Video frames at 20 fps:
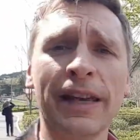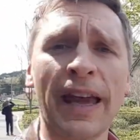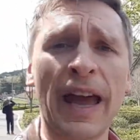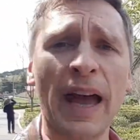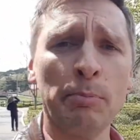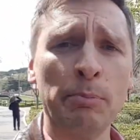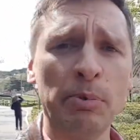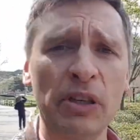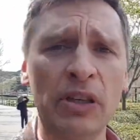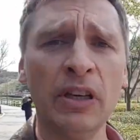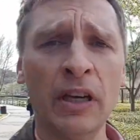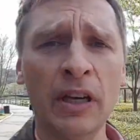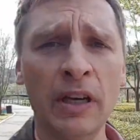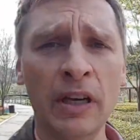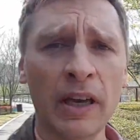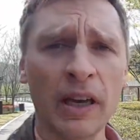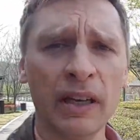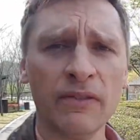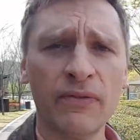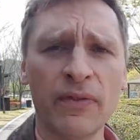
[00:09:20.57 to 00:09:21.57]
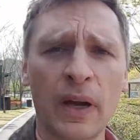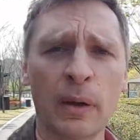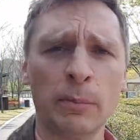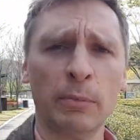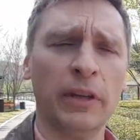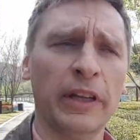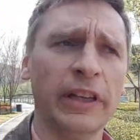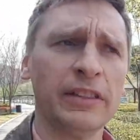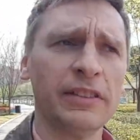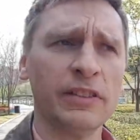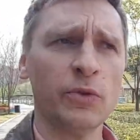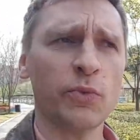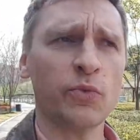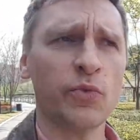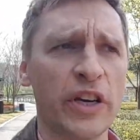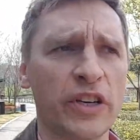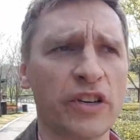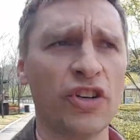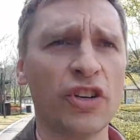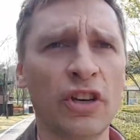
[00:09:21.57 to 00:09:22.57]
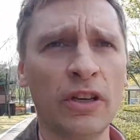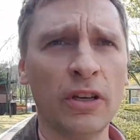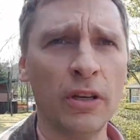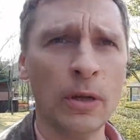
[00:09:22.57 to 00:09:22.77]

happy and fabulously rich,